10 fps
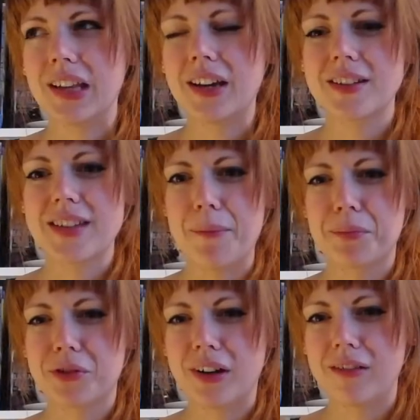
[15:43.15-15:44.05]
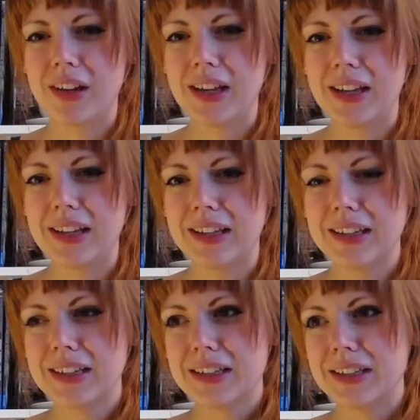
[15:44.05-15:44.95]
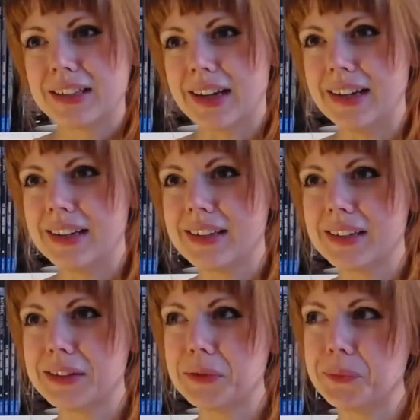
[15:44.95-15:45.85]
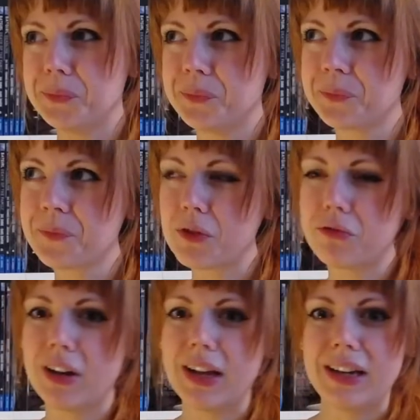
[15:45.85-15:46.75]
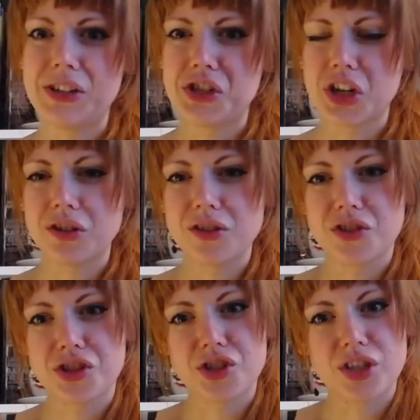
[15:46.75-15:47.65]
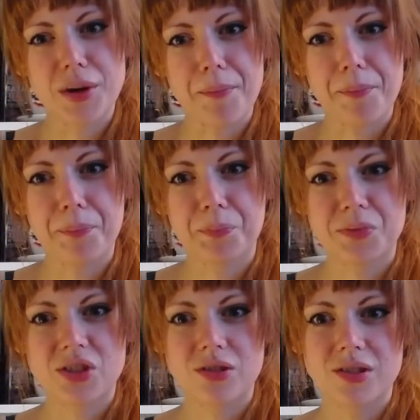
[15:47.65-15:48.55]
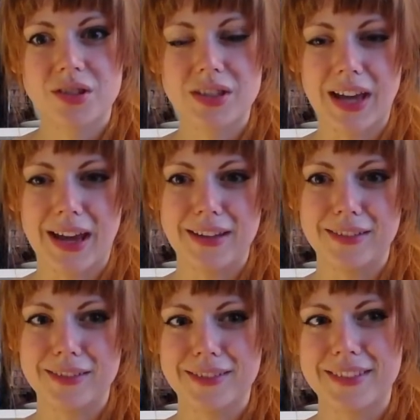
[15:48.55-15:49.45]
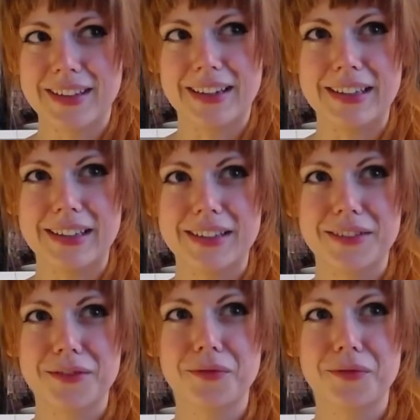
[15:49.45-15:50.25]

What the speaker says: contemporary, like relationships and like